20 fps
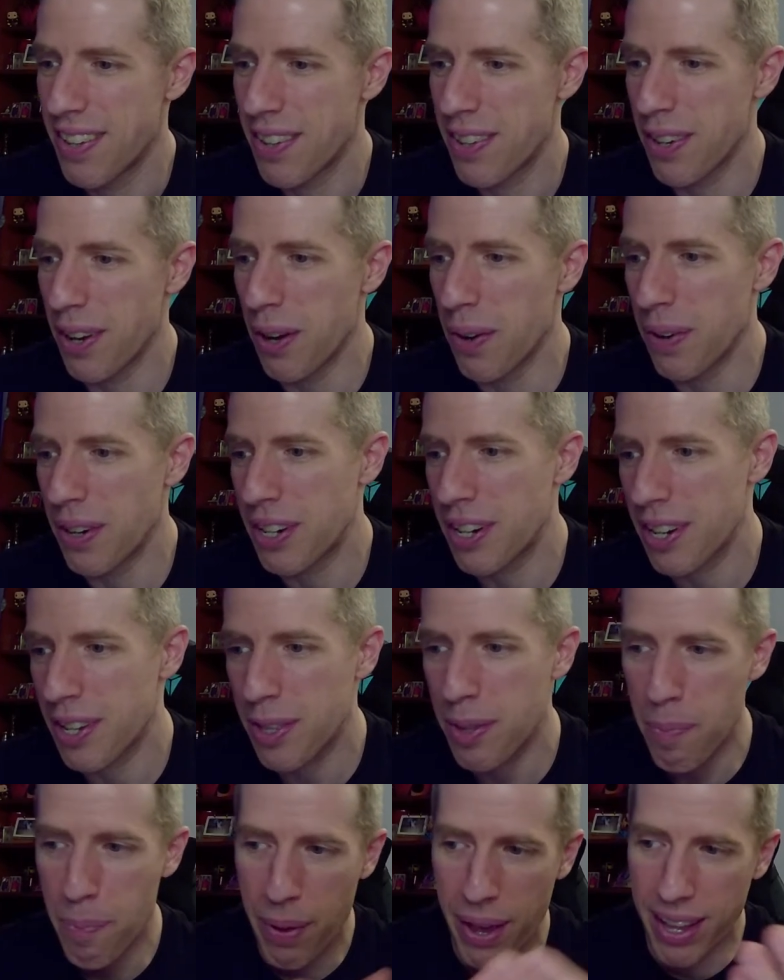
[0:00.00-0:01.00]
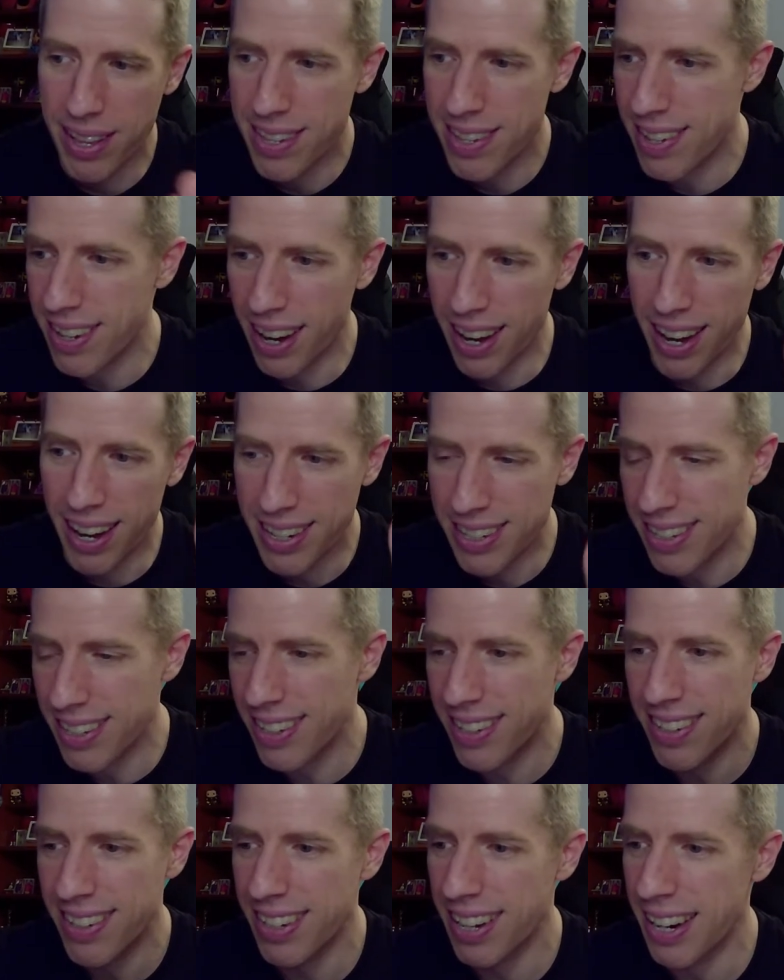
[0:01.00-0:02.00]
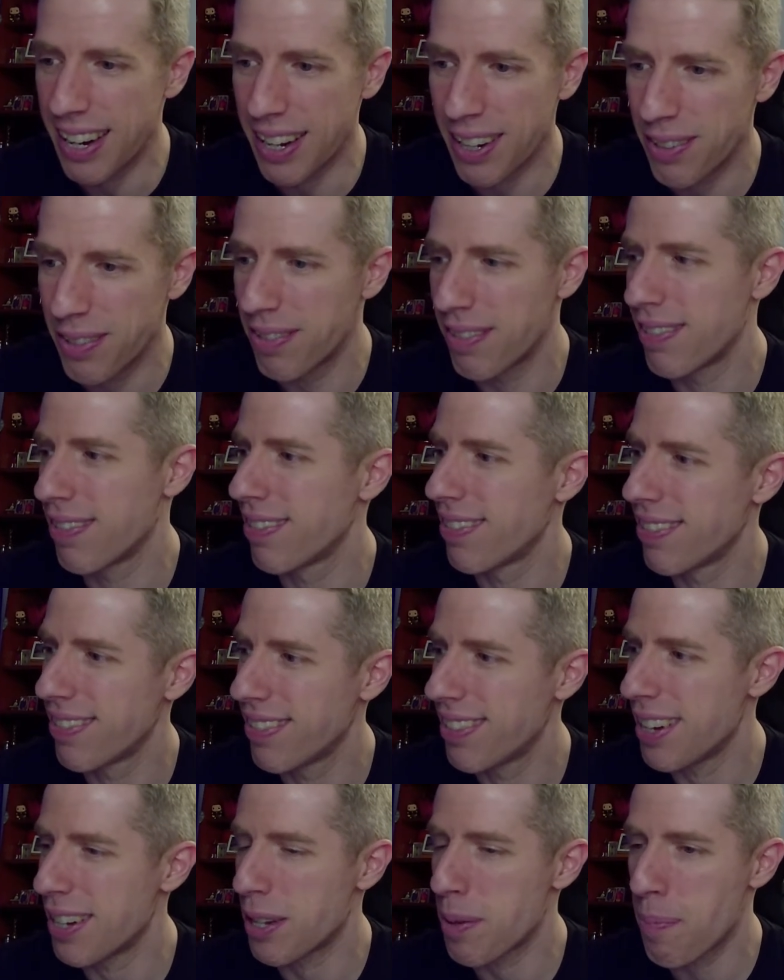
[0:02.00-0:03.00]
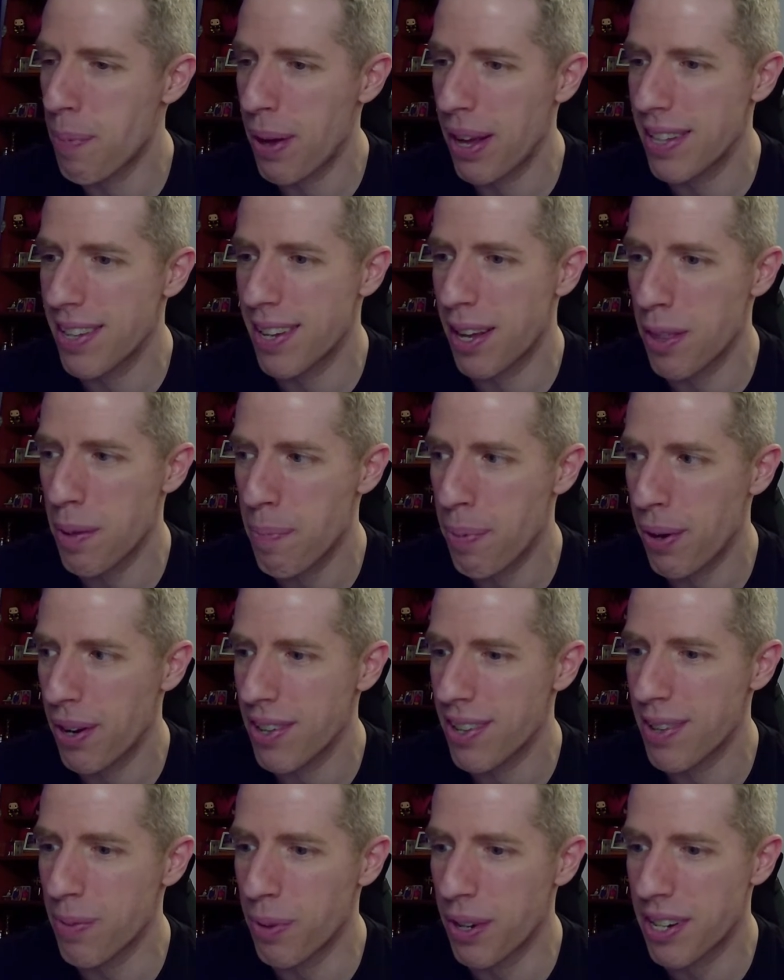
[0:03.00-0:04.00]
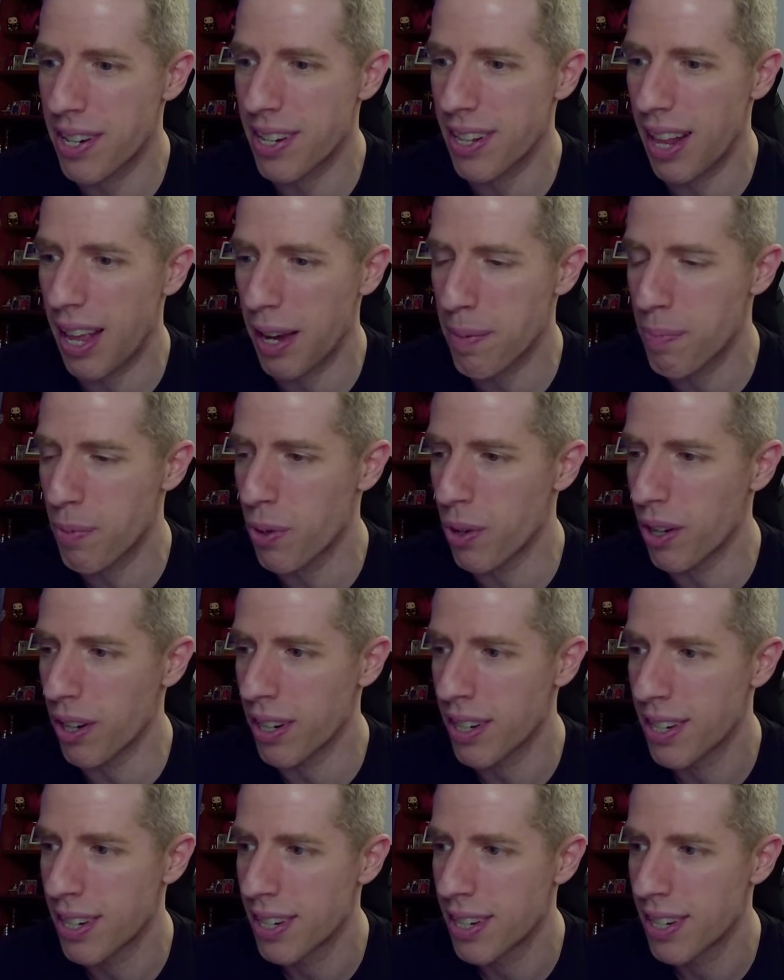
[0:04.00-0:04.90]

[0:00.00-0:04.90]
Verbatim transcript: So it just depends on, you know, depends on the person what you like more.